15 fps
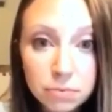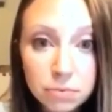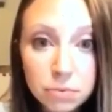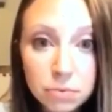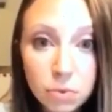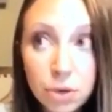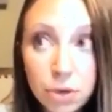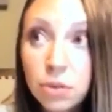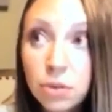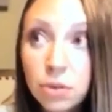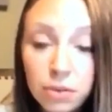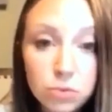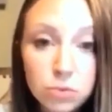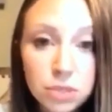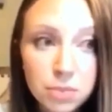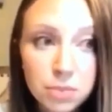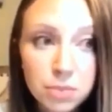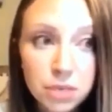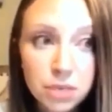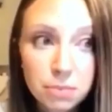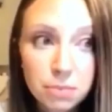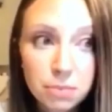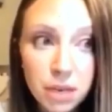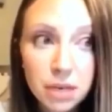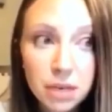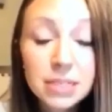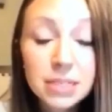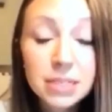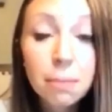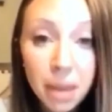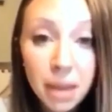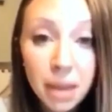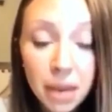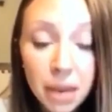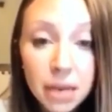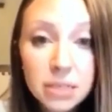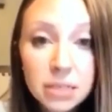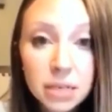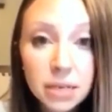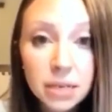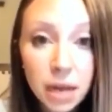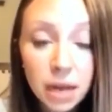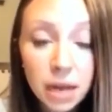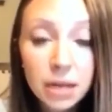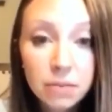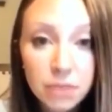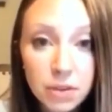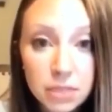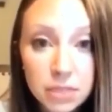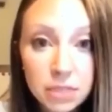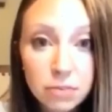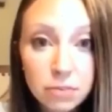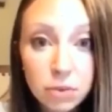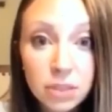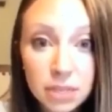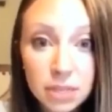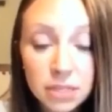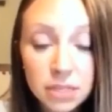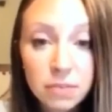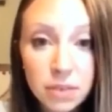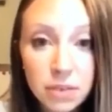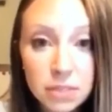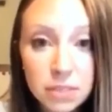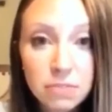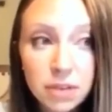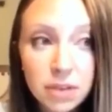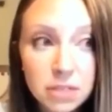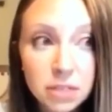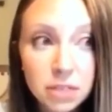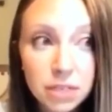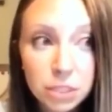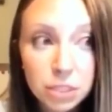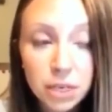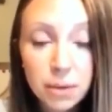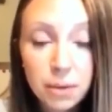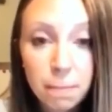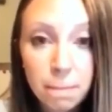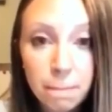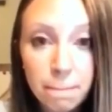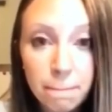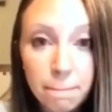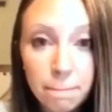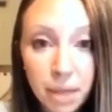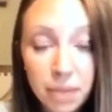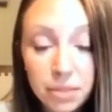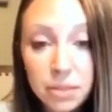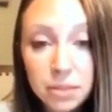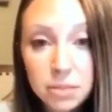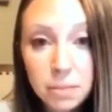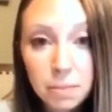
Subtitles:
or your loved one to be intubated. Demand non-invasive or less invasive ventilation methods.